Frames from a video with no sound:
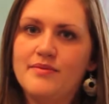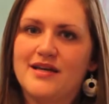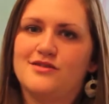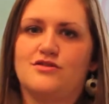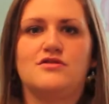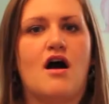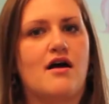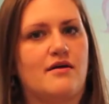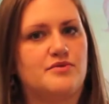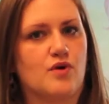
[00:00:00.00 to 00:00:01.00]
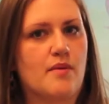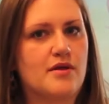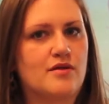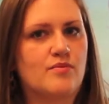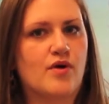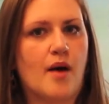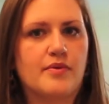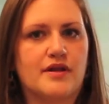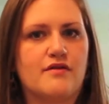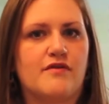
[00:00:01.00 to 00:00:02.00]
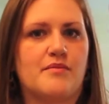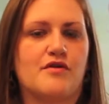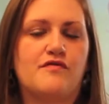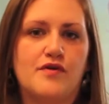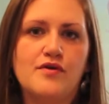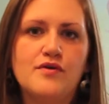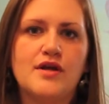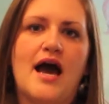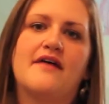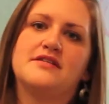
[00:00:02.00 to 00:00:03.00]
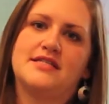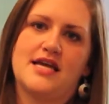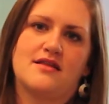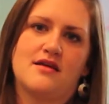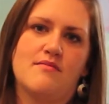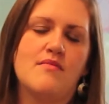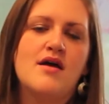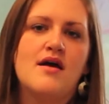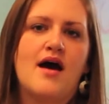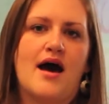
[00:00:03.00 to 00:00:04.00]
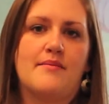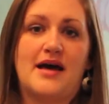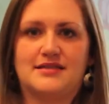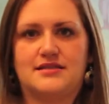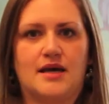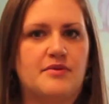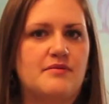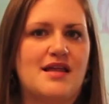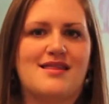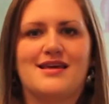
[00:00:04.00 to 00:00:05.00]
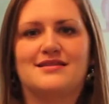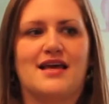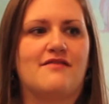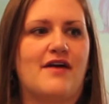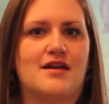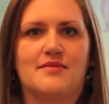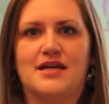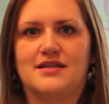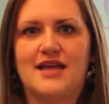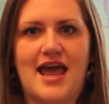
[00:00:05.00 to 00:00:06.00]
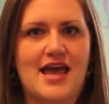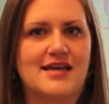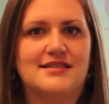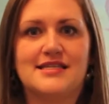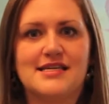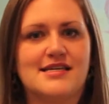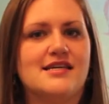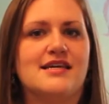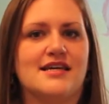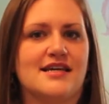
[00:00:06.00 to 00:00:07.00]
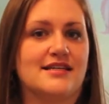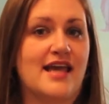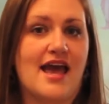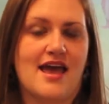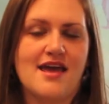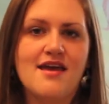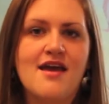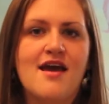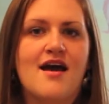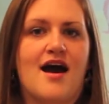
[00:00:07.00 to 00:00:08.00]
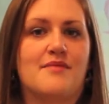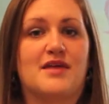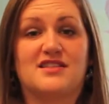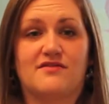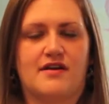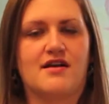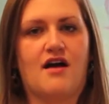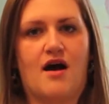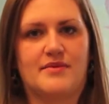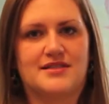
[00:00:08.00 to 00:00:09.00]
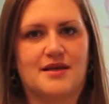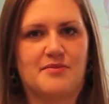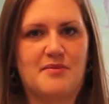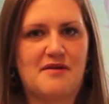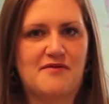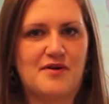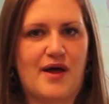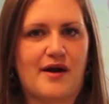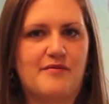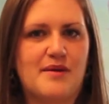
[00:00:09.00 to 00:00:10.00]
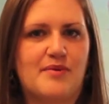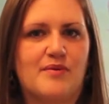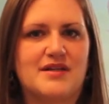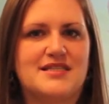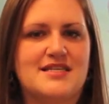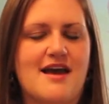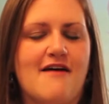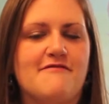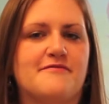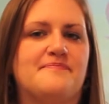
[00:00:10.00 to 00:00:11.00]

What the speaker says: because you're not absorbing them properly from your food. You have to take them as a supplement, things like vitamin A, D, E, and K. That's a very common supplement for a lot of people with CF.